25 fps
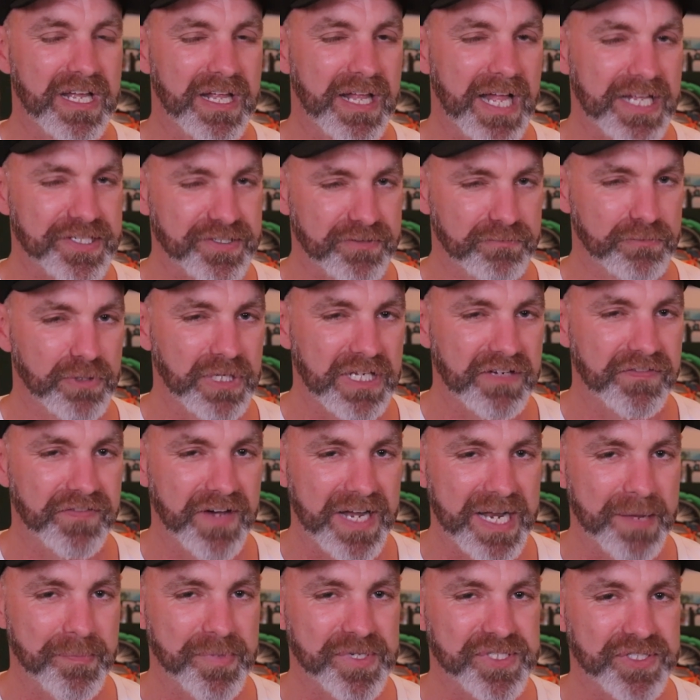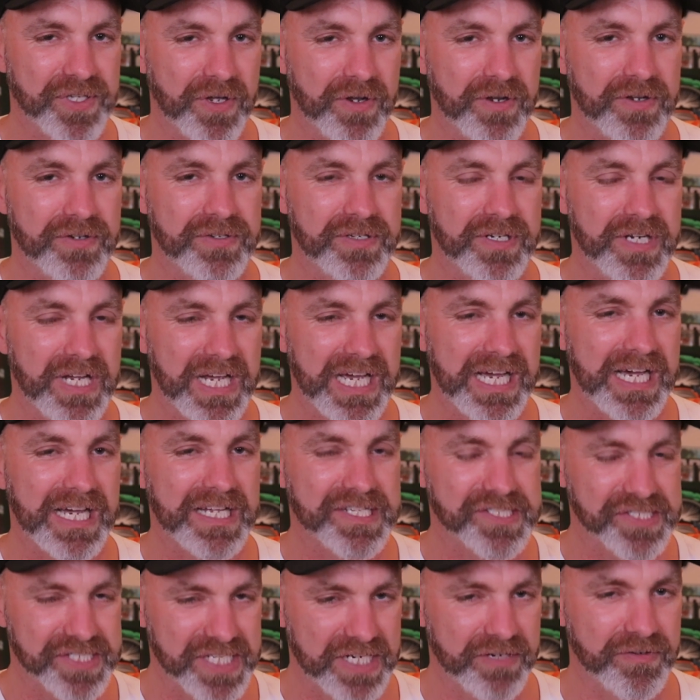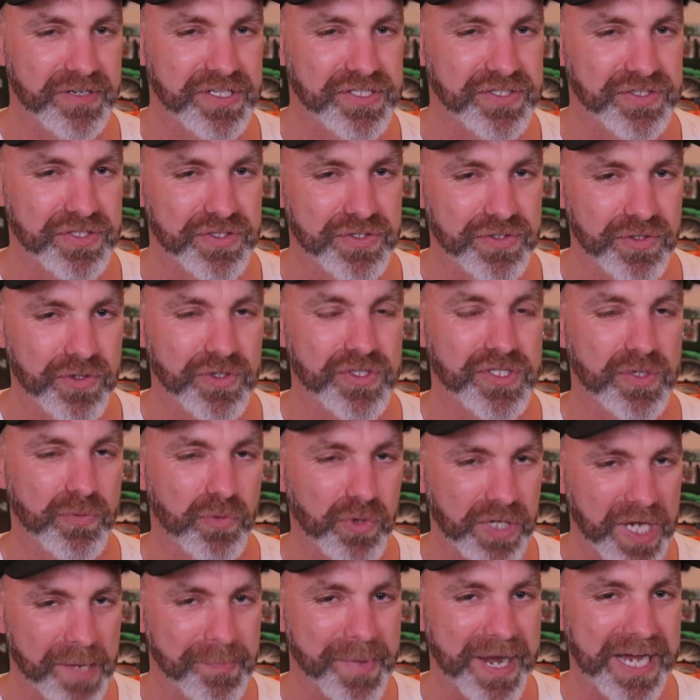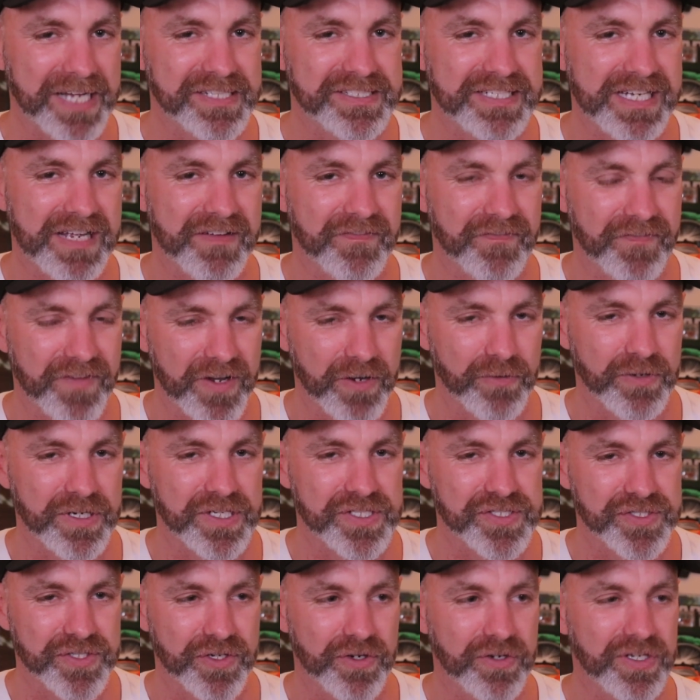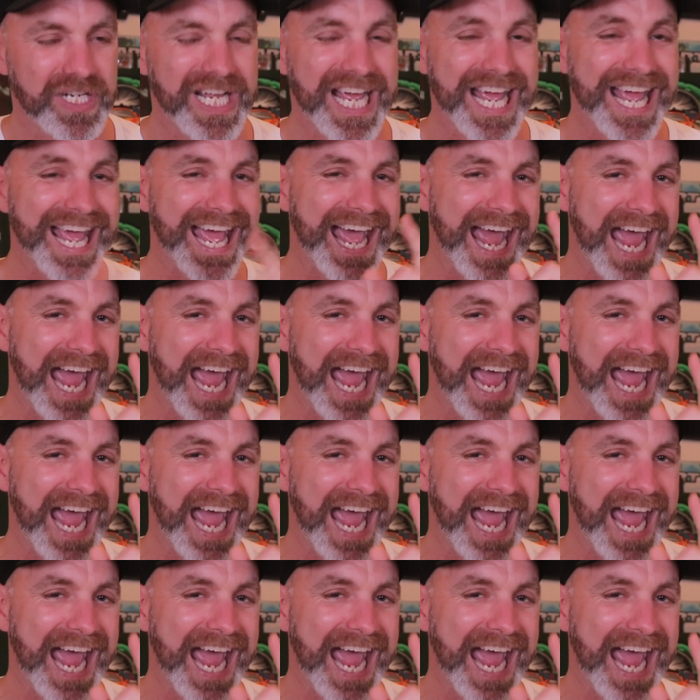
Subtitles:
That's a really fun episode series to do, so we'll get back into that very soon.